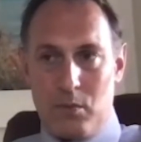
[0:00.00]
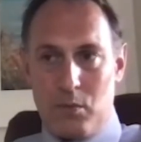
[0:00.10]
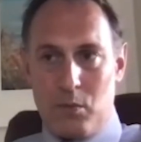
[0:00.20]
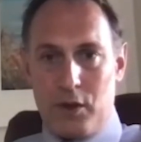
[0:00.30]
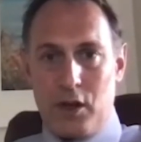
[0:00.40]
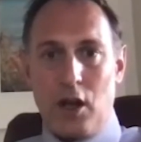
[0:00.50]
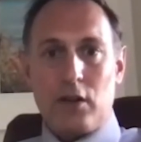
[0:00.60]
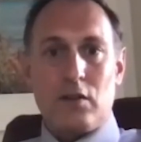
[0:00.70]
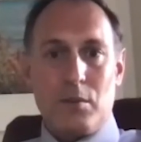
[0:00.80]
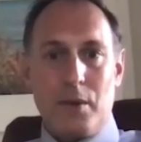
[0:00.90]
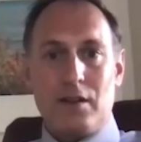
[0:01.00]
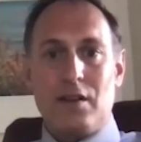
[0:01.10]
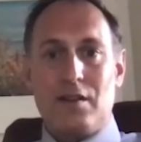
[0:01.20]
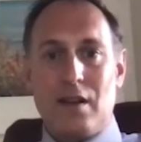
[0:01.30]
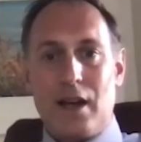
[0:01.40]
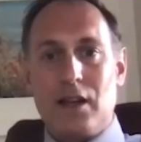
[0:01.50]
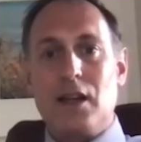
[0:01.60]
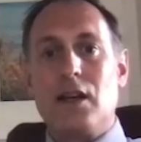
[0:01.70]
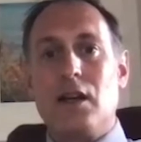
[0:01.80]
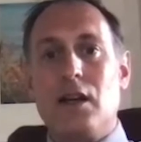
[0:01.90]
with an uncemented
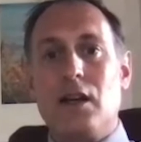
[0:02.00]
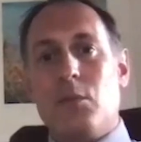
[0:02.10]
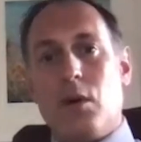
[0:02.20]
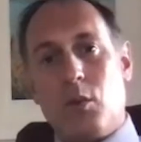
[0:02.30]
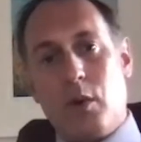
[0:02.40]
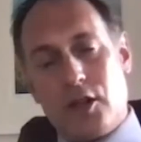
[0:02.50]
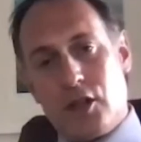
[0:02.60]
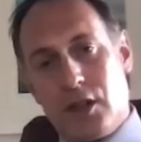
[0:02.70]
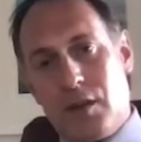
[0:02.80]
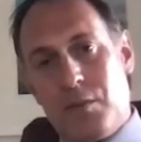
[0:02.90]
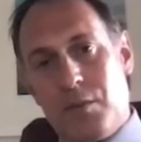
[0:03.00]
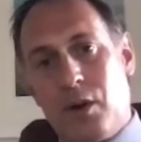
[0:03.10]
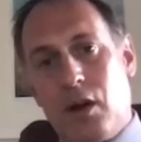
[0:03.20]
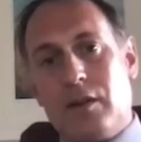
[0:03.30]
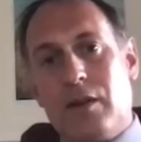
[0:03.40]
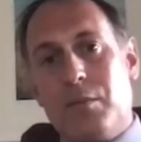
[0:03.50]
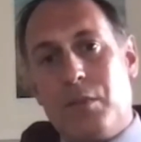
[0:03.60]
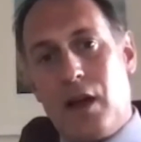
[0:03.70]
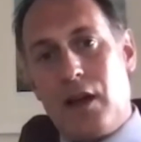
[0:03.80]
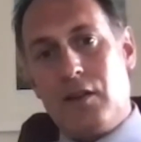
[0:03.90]
technique by wedging the implant in
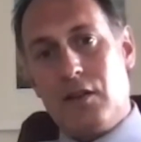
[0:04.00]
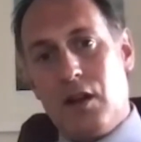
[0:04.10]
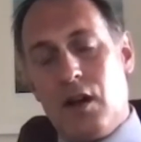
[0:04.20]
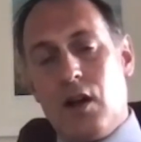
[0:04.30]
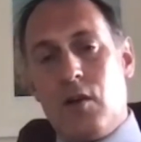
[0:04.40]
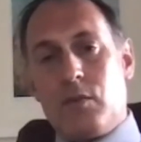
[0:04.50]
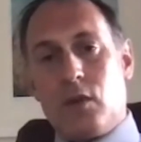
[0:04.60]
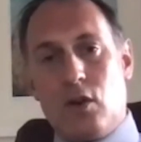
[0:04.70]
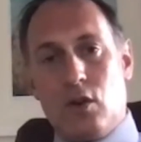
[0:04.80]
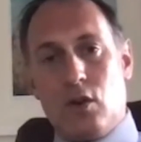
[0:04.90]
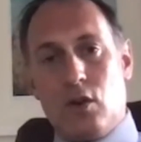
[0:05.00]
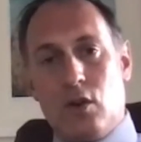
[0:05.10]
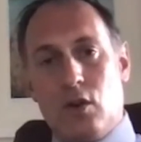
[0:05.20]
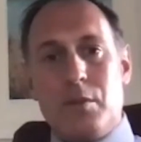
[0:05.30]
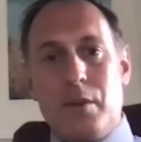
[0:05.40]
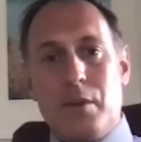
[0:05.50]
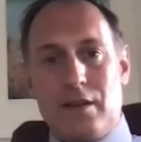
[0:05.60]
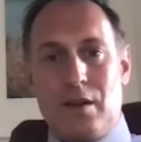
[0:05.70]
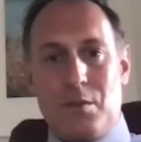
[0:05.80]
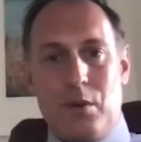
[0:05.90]
place, or using
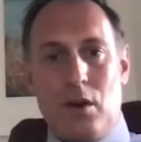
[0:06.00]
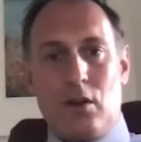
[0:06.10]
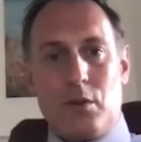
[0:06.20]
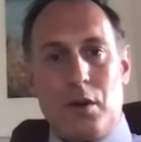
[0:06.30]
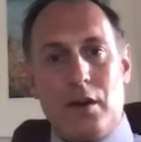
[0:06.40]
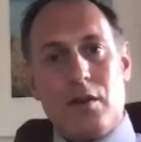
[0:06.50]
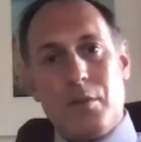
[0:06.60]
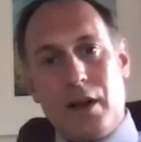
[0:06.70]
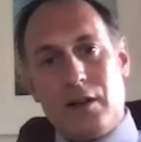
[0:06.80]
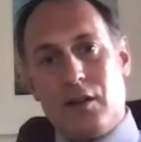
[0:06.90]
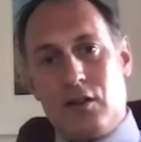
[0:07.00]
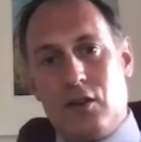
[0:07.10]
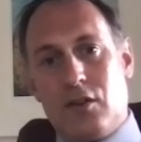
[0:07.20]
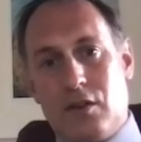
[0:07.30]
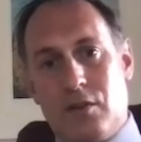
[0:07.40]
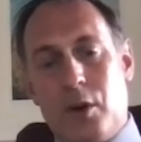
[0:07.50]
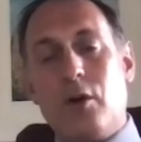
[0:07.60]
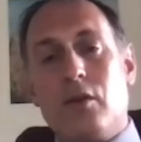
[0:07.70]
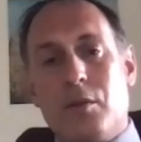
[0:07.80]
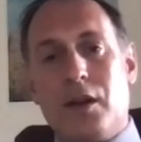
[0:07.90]
cemented implants where bone
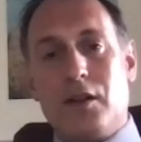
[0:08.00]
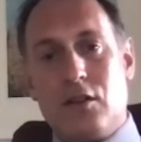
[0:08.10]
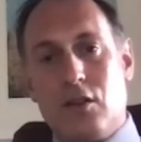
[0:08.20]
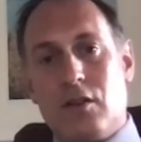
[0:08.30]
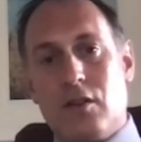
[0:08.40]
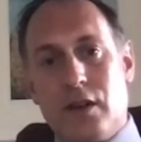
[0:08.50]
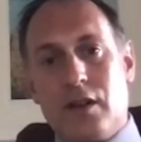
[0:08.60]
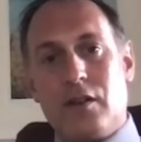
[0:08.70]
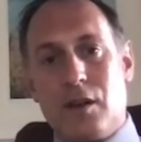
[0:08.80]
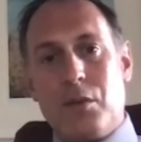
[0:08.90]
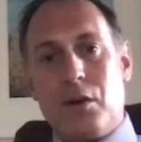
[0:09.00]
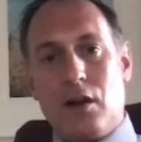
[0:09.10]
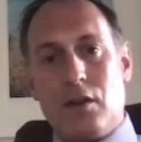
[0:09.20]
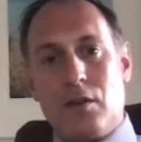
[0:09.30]
cement is used to fix the implant.